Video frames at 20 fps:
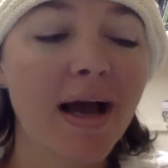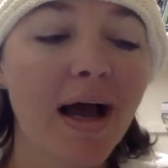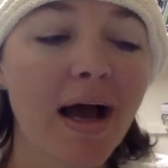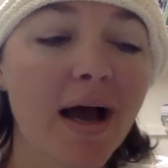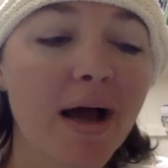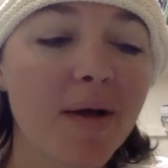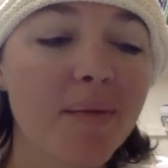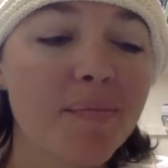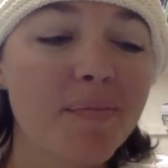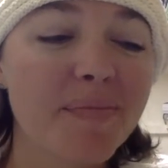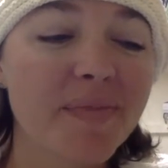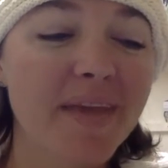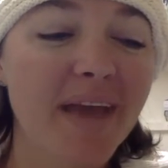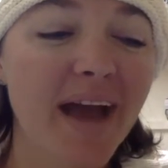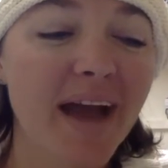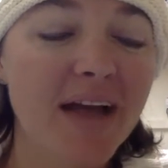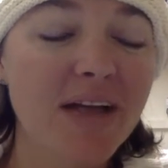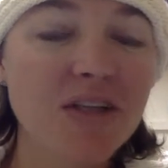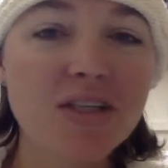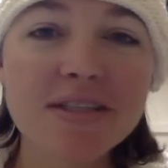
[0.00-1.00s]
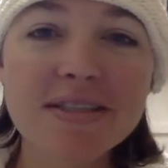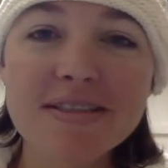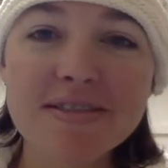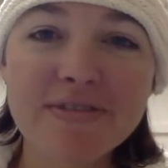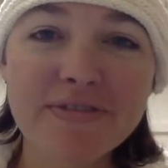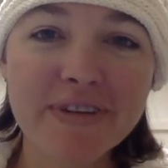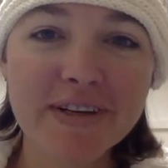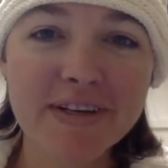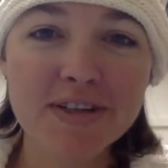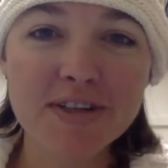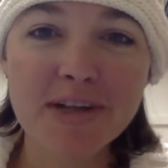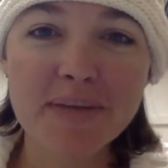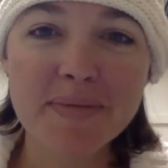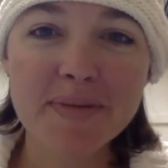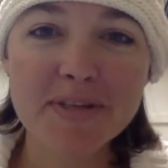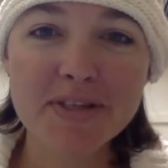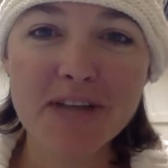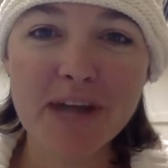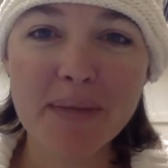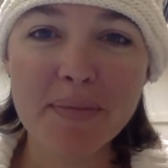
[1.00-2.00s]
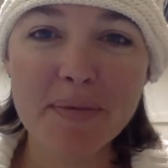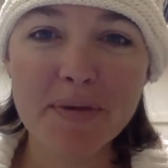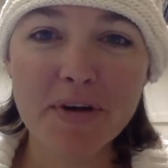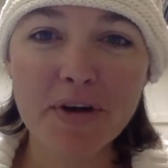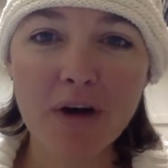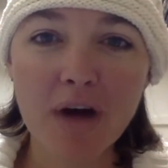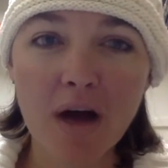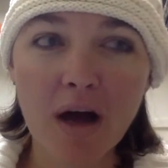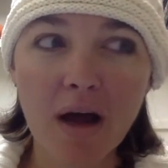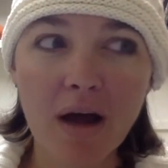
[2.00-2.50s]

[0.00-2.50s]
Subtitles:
I just finished up the chapter